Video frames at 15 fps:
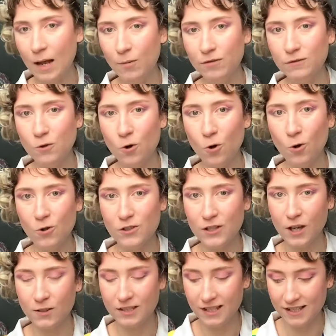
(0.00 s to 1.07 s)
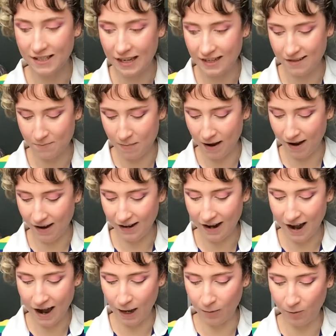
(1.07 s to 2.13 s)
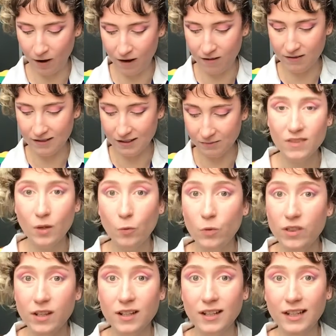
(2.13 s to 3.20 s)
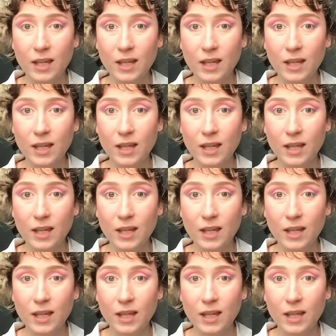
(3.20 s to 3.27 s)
of course, going to set my eyebrows with a clear